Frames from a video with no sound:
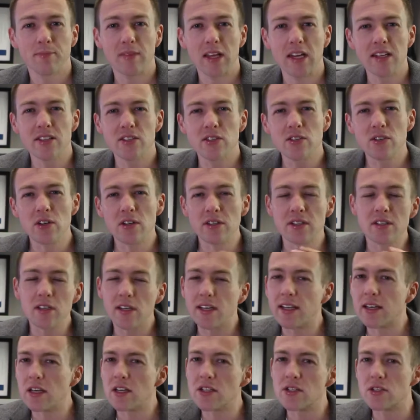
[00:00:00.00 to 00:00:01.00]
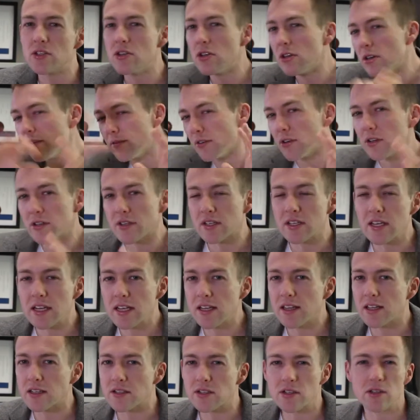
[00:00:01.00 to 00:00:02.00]
It's not like it's
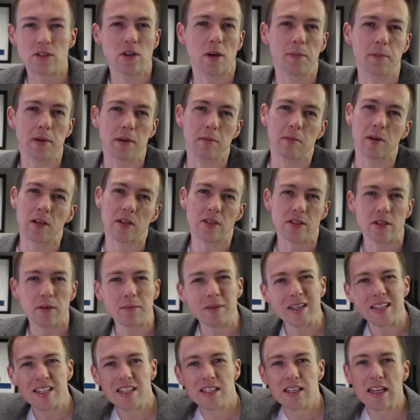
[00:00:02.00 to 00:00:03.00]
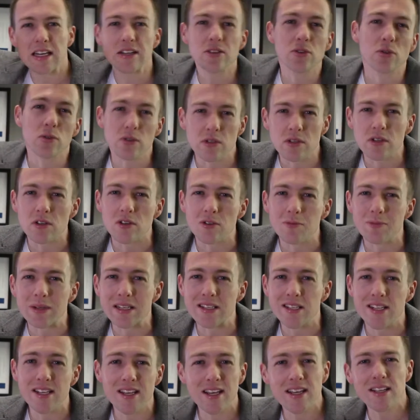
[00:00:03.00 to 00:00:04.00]
university that's stopping me. It's not my schedule's too
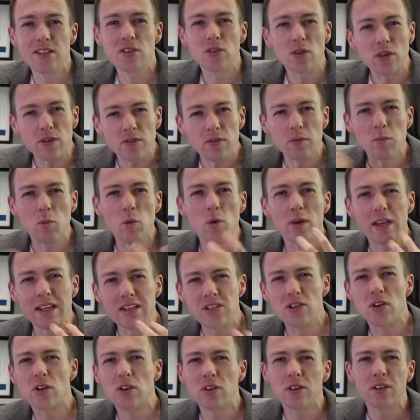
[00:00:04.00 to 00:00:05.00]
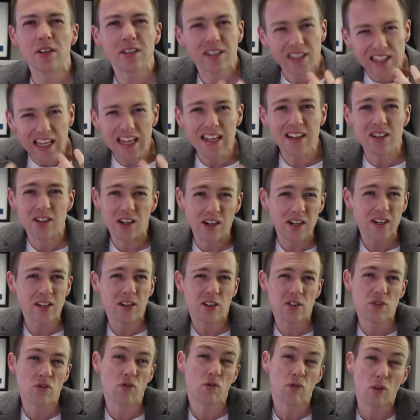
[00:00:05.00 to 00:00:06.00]
busy. It's sort of a more internal and, again, kind of
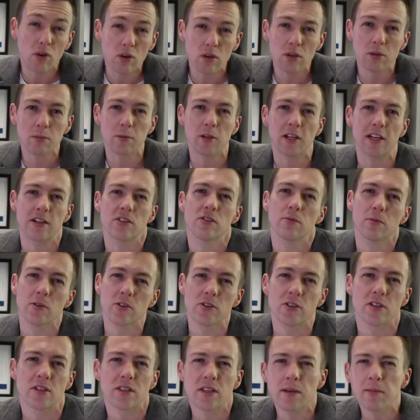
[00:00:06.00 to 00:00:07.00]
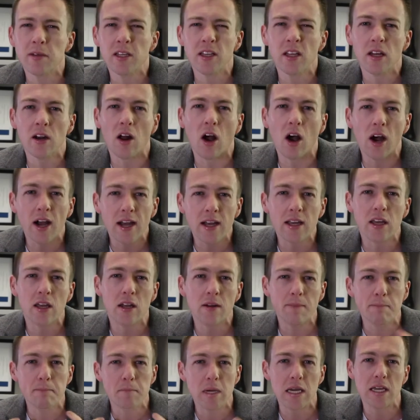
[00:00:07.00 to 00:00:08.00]
controllable attribution, something that I
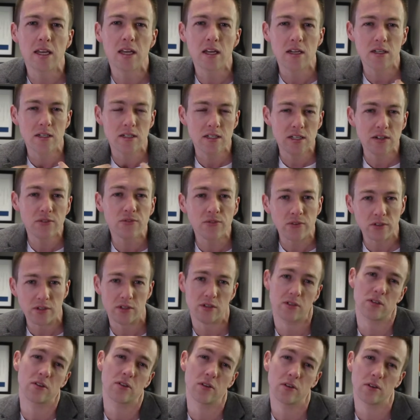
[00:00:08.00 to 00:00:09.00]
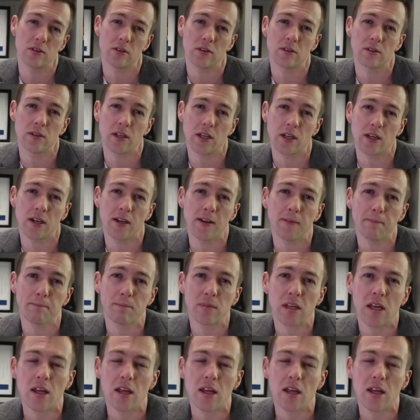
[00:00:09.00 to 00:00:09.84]
can make a difference to, okay?